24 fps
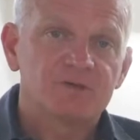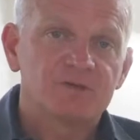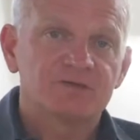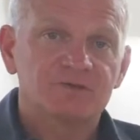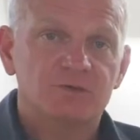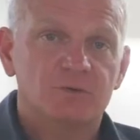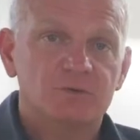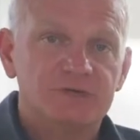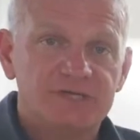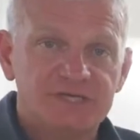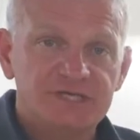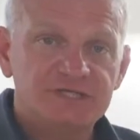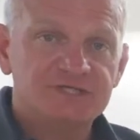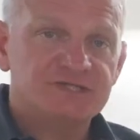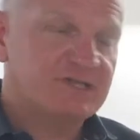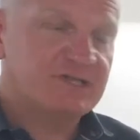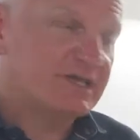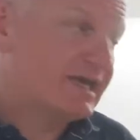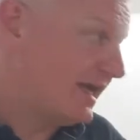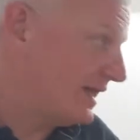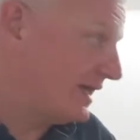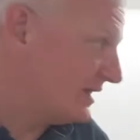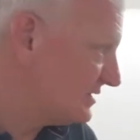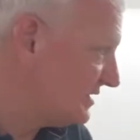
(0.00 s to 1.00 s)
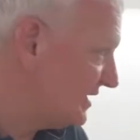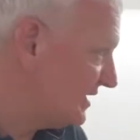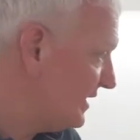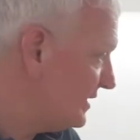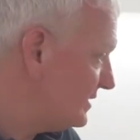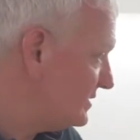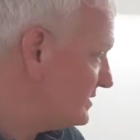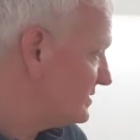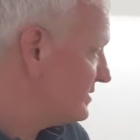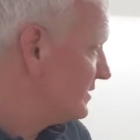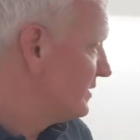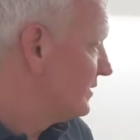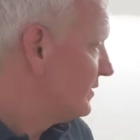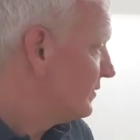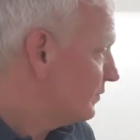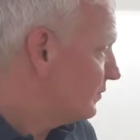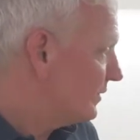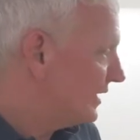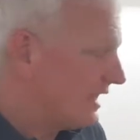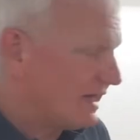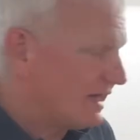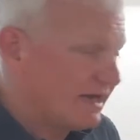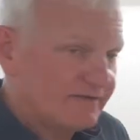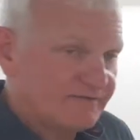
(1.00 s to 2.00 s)
So in each of the canteens,
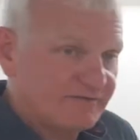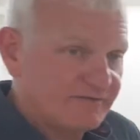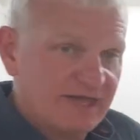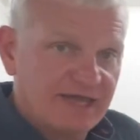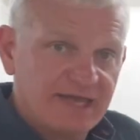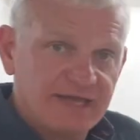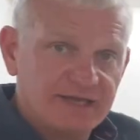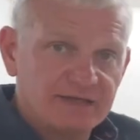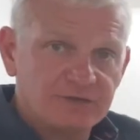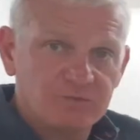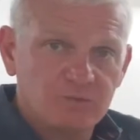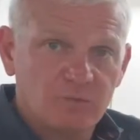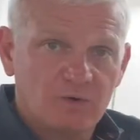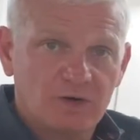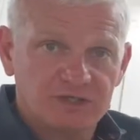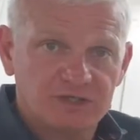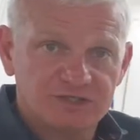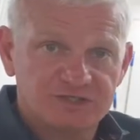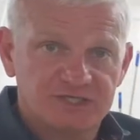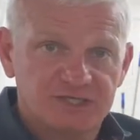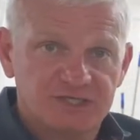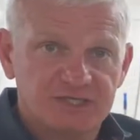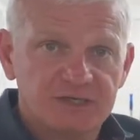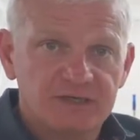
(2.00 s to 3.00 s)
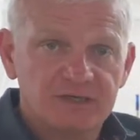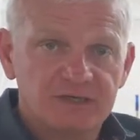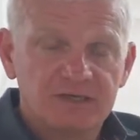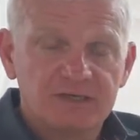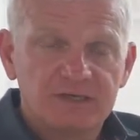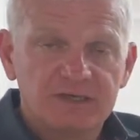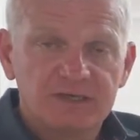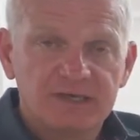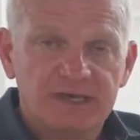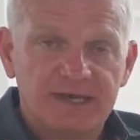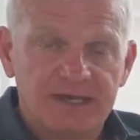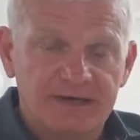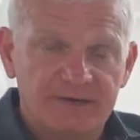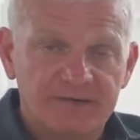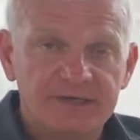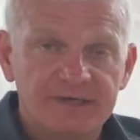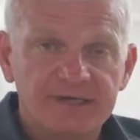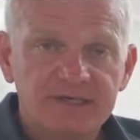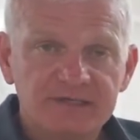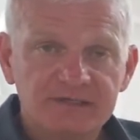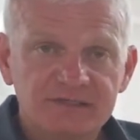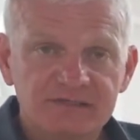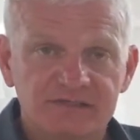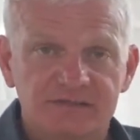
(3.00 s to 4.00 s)
we have hand washing
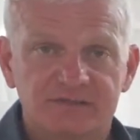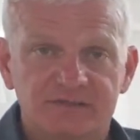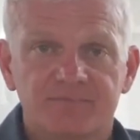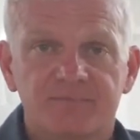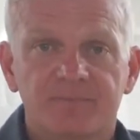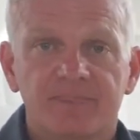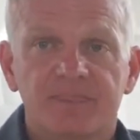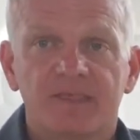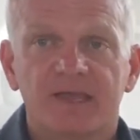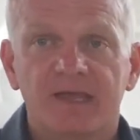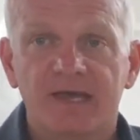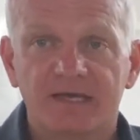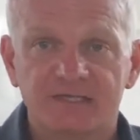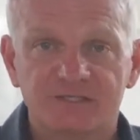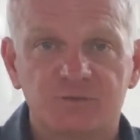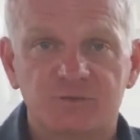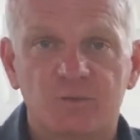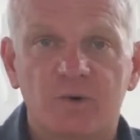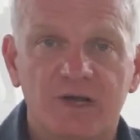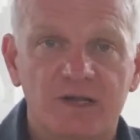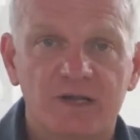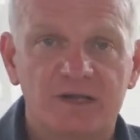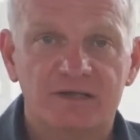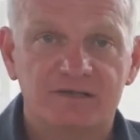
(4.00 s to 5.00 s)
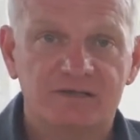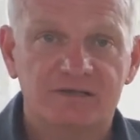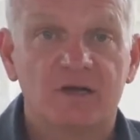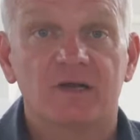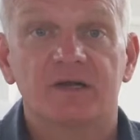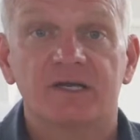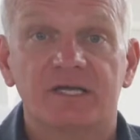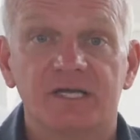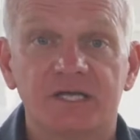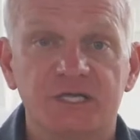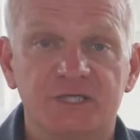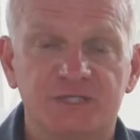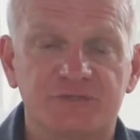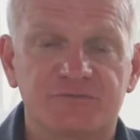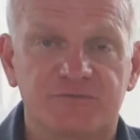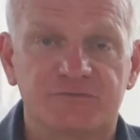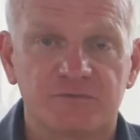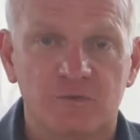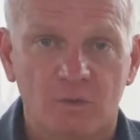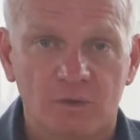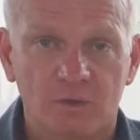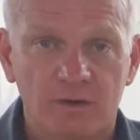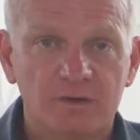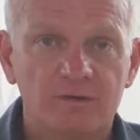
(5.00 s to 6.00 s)
areas as well as on each
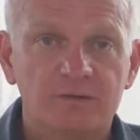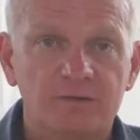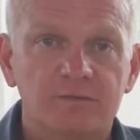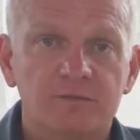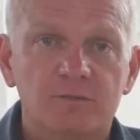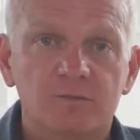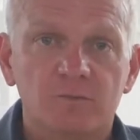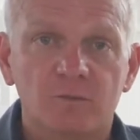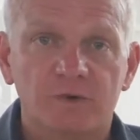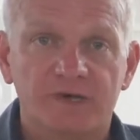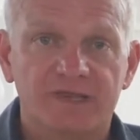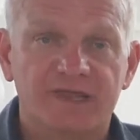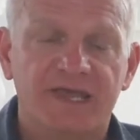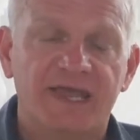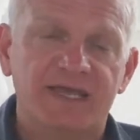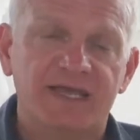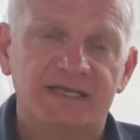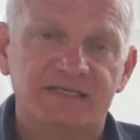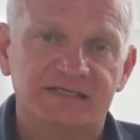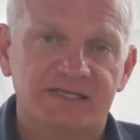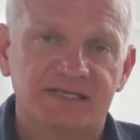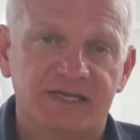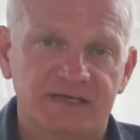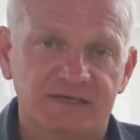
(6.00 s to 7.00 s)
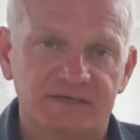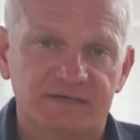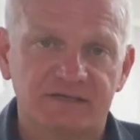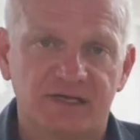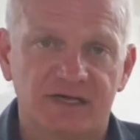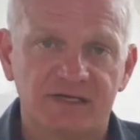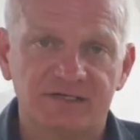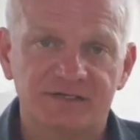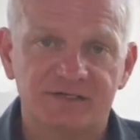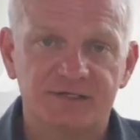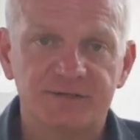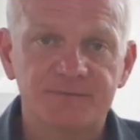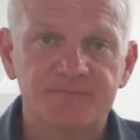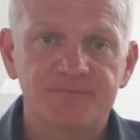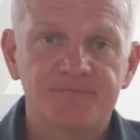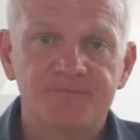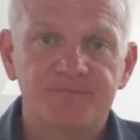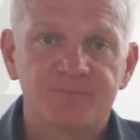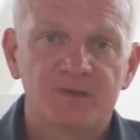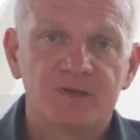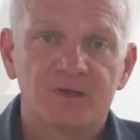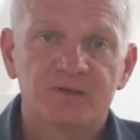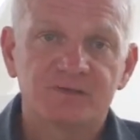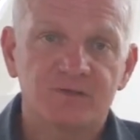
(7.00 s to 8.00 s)
floor with hand sanitizer.
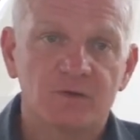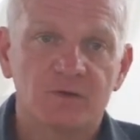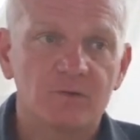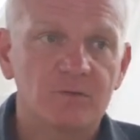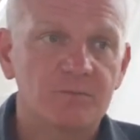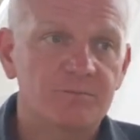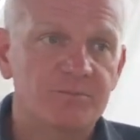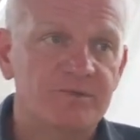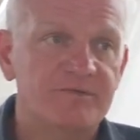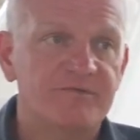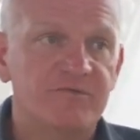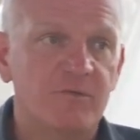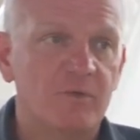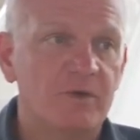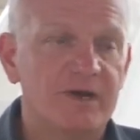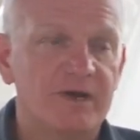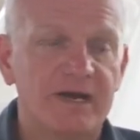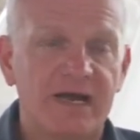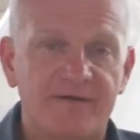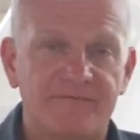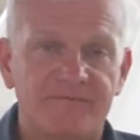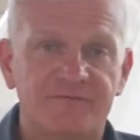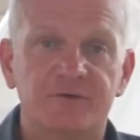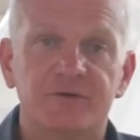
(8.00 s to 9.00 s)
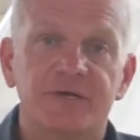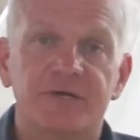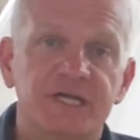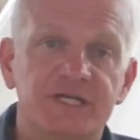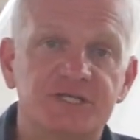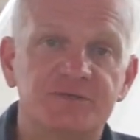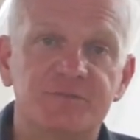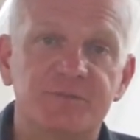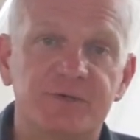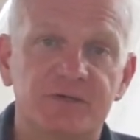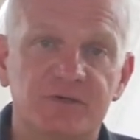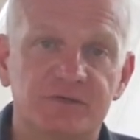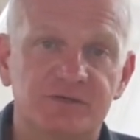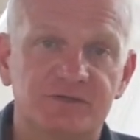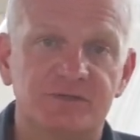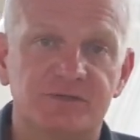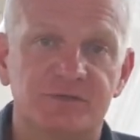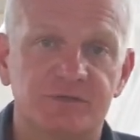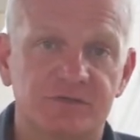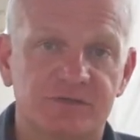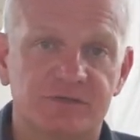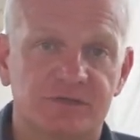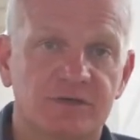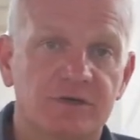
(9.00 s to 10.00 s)
So before and after each meal,
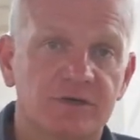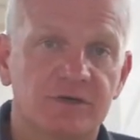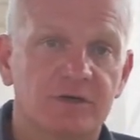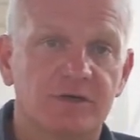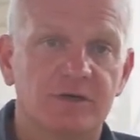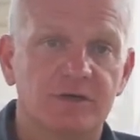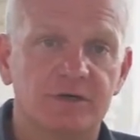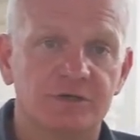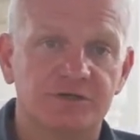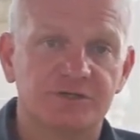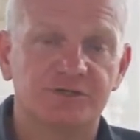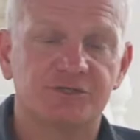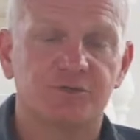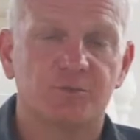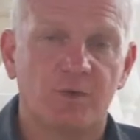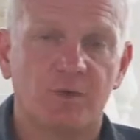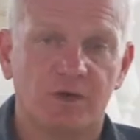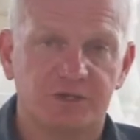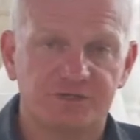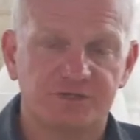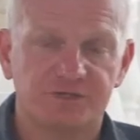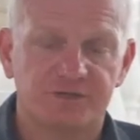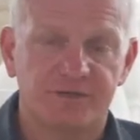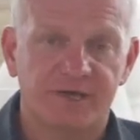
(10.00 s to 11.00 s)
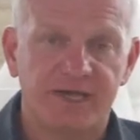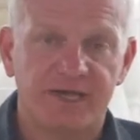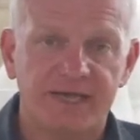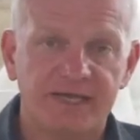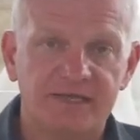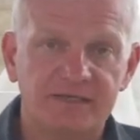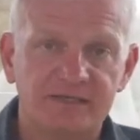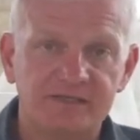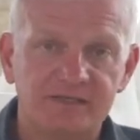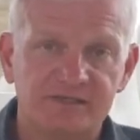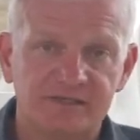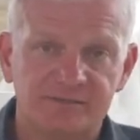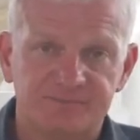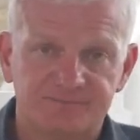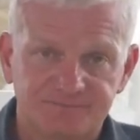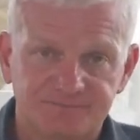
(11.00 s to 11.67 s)
students are encouraged to wash their hands.